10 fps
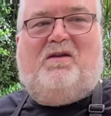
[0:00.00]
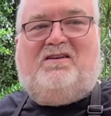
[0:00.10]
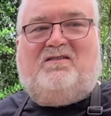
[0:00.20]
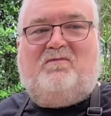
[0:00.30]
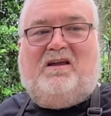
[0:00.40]

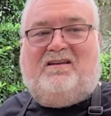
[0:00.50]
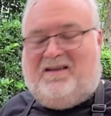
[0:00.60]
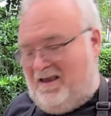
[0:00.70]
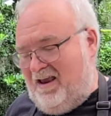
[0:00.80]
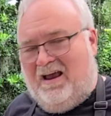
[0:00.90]
piece of meat.
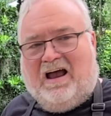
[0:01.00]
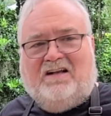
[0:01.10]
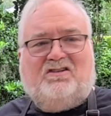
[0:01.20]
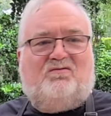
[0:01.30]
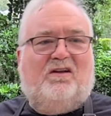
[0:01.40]
I
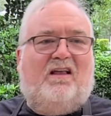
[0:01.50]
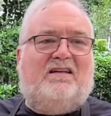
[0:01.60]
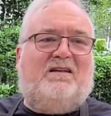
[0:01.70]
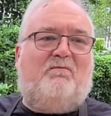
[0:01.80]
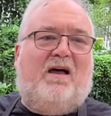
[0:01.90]
just
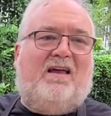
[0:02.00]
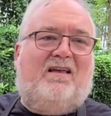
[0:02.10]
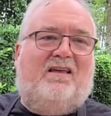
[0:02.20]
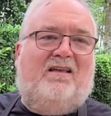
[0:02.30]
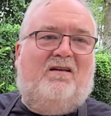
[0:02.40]
realized that my
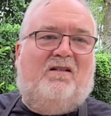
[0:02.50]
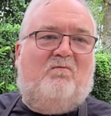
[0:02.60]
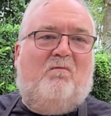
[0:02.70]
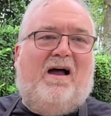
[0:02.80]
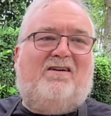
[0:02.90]

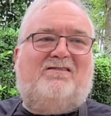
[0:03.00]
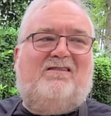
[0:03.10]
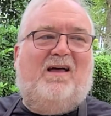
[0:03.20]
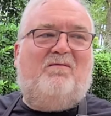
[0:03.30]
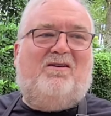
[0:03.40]
Myers
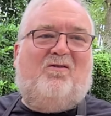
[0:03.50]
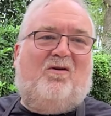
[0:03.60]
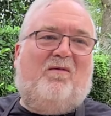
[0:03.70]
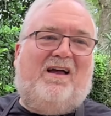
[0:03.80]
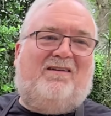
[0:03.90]
lemon
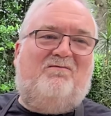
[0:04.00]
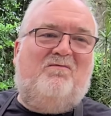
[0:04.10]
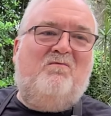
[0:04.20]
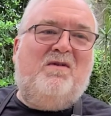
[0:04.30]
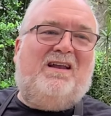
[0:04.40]
or my
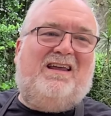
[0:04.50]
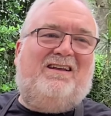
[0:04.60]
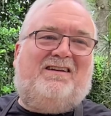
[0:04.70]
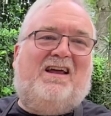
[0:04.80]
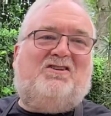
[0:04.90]

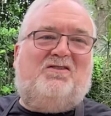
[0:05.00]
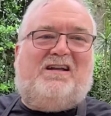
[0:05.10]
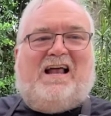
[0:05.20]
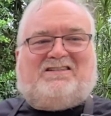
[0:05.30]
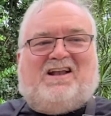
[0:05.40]
mini
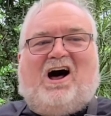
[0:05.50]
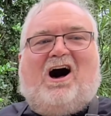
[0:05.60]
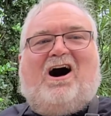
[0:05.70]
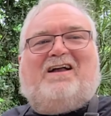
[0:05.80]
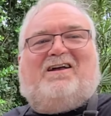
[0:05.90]
tangerine has an
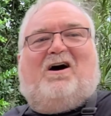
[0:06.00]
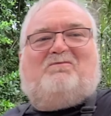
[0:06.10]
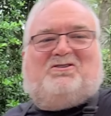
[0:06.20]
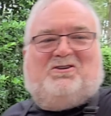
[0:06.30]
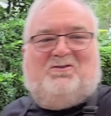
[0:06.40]
odd
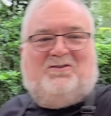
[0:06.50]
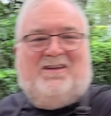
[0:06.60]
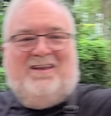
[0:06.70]
upshoot